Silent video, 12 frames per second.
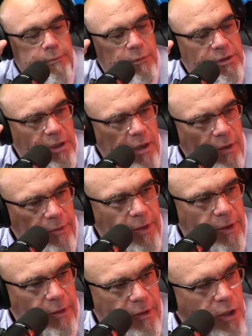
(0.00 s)
what's it called
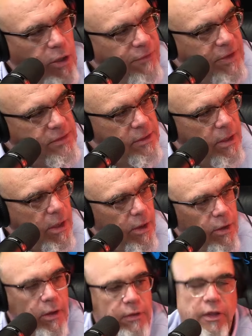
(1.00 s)
the the QV, Q,
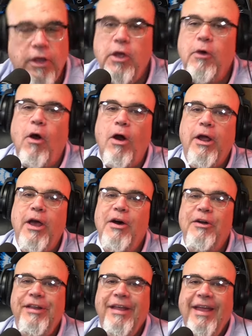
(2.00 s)
QR code the QR
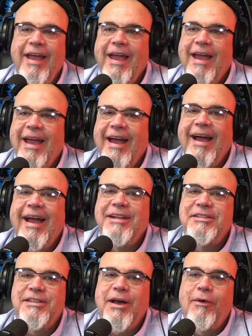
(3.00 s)
code to get the menu.
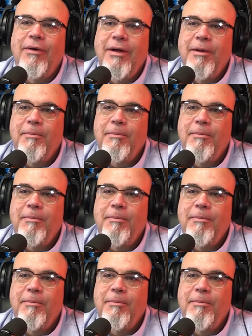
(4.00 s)
And so